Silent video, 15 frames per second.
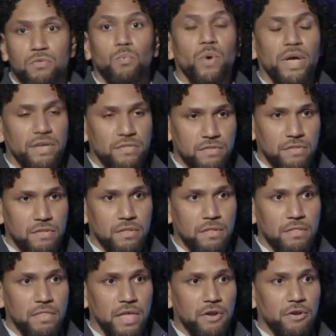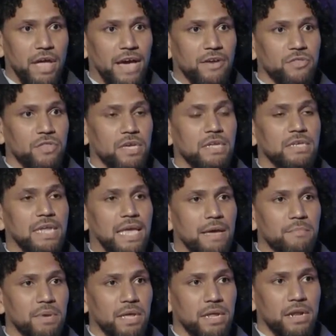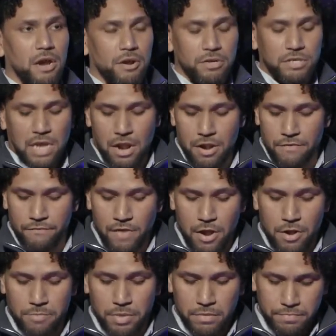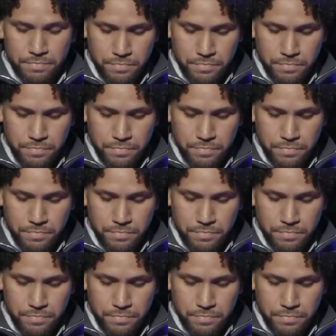wastes that are actually contaminating our entire environment.